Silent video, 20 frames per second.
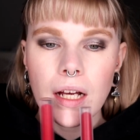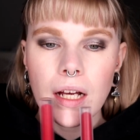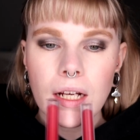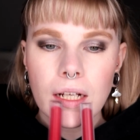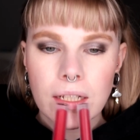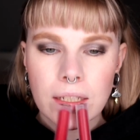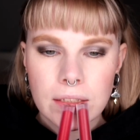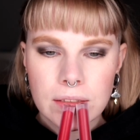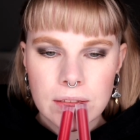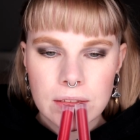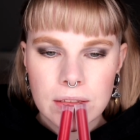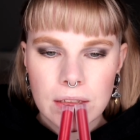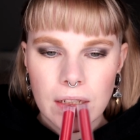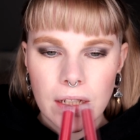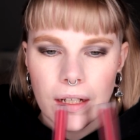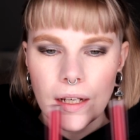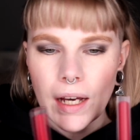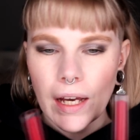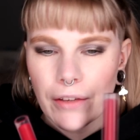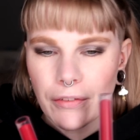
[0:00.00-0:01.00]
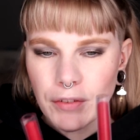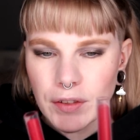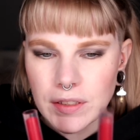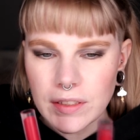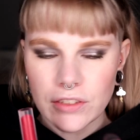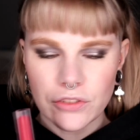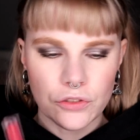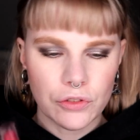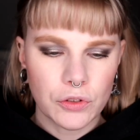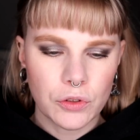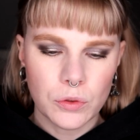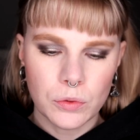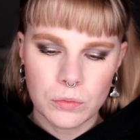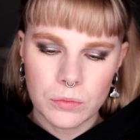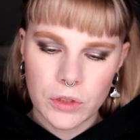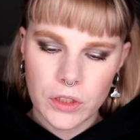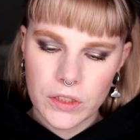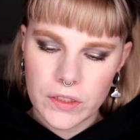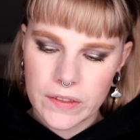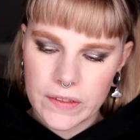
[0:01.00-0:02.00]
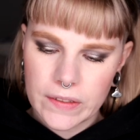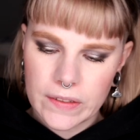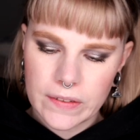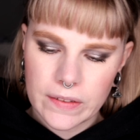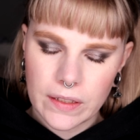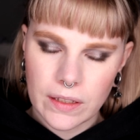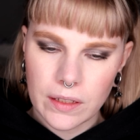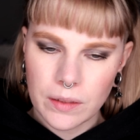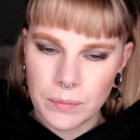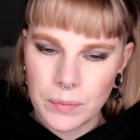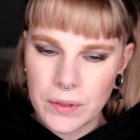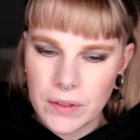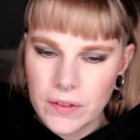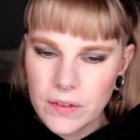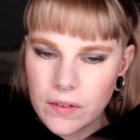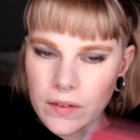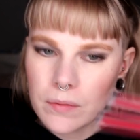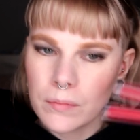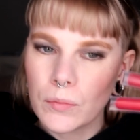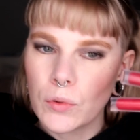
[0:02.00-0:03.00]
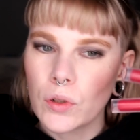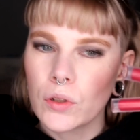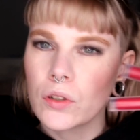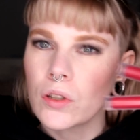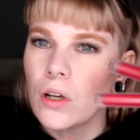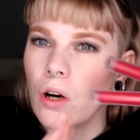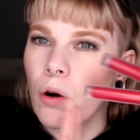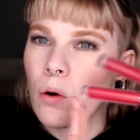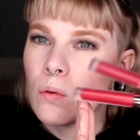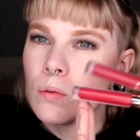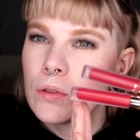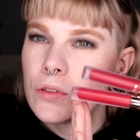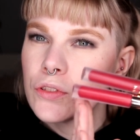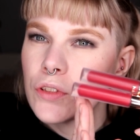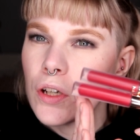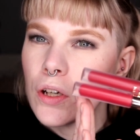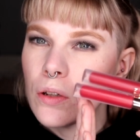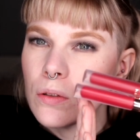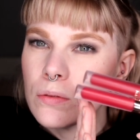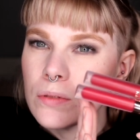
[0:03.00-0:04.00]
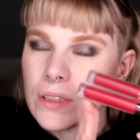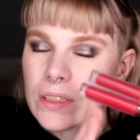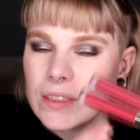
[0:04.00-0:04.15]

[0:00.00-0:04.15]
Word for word: And I think that Rumors is a little bit more cold tone.